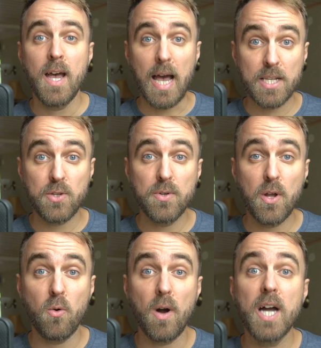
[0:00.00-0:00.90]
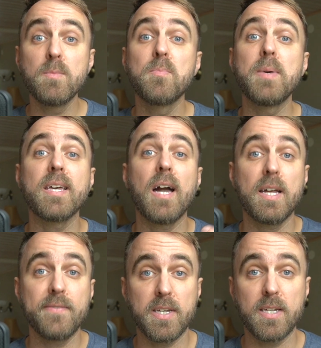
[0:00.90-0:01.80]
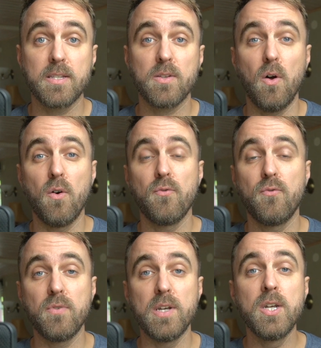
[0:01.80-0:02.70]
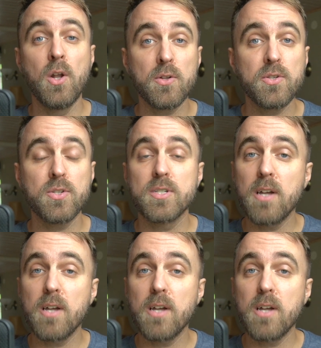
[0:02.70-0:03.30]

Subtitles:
As you know, I'm a big advocate of not